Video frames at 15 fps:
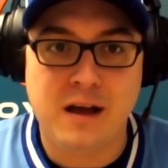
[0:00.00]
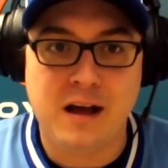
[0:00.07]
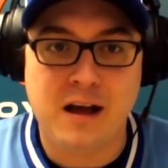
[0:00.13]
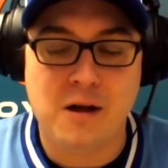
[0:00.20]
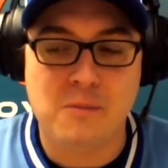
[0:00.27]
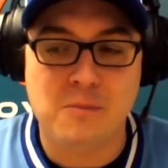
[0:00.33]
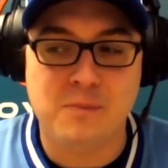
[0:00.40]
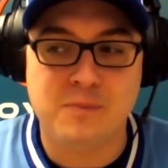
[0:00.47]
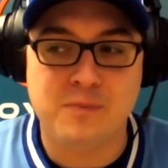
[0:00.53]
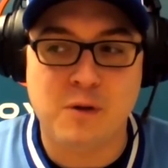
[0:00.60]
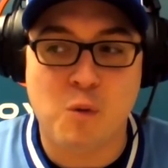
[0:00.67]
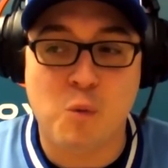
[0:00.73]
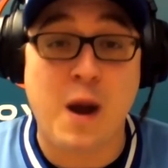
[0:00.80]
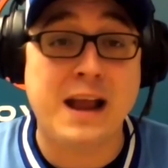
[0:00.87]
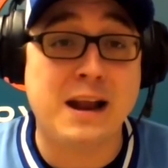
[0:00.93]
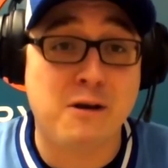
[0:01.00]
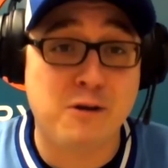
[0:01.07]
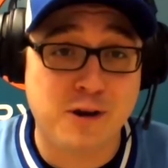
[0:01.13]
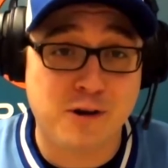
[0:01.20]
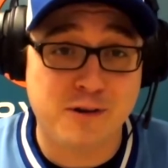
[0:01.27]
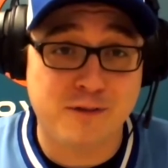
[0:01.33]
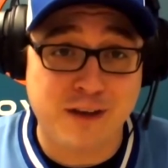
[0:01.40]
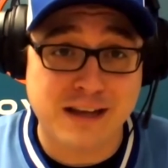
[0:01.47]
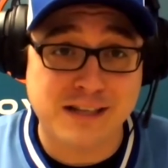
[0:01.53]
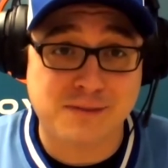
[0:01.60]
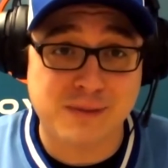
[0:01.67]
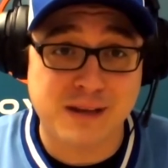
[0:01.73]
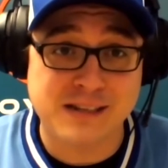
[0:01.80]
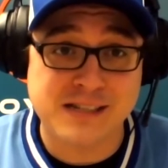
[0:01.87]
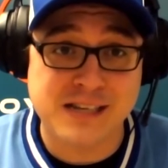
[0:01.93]
um, wait out your
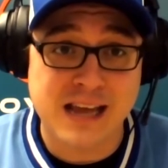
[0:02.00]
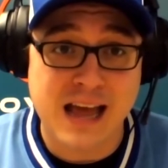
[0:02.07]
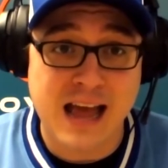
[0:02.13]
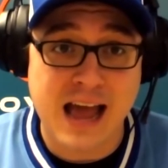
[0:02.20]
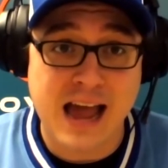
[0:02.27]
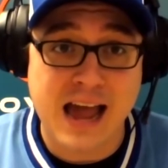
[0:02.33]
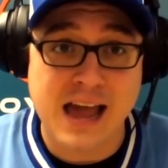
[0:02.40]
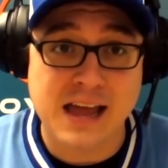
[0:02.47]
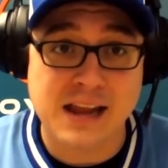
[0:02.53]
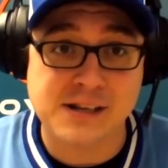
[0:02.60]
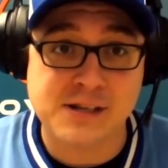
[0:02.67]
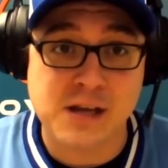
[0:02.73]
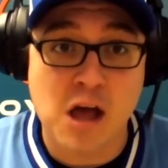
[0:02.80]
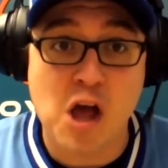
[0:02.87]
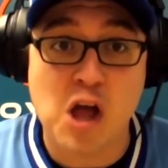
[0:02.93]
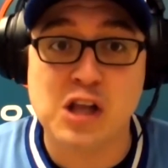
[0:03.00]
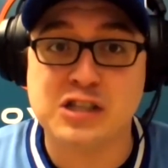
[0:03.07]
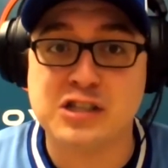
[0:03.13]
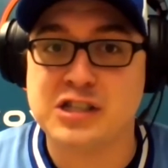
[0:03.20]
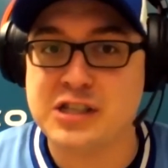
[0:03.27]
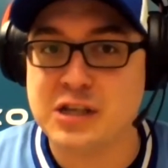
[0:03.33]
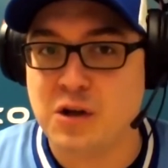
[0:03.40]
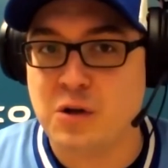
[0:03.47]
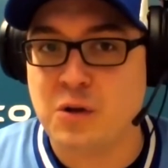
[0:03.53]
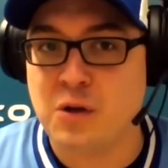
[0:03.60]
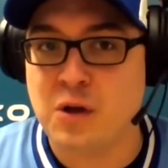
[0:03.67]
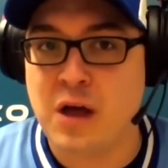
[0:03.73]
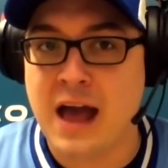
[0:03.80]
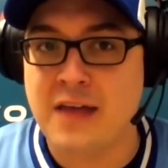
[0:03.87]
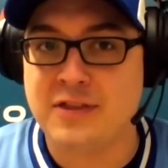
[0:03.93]
investment and
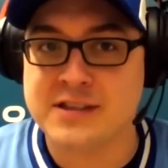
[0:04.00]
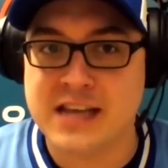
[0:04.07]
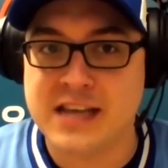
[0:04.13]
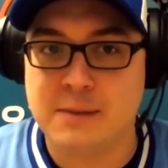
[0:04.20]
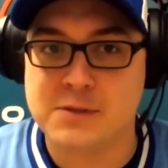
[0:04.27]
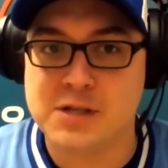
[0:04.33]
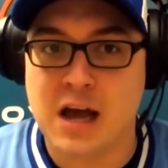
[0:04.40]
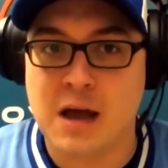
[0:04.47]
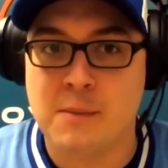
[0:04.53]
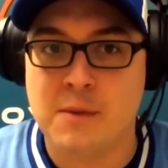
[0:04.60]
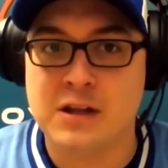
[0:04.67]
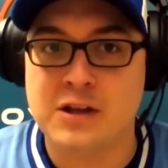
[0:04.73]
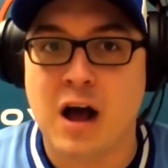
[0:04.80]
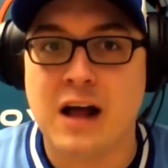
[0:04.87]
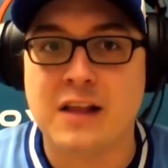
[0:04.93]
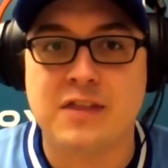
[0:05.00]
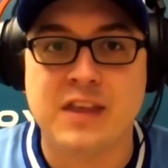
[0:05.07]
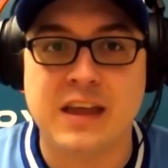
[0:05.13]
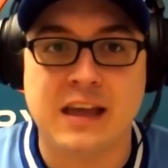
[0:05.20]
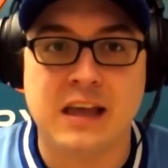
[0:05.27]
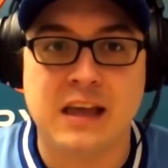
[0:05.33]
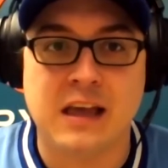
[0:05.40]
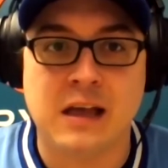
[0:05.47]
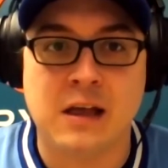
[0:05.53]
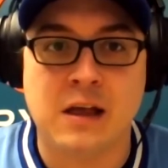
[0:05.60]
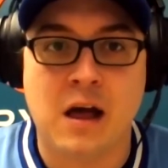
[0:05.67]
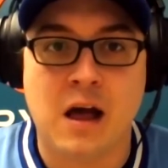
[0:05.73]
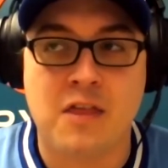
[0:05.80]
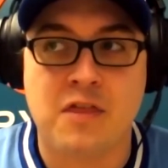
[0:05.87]
still at the same time not thinking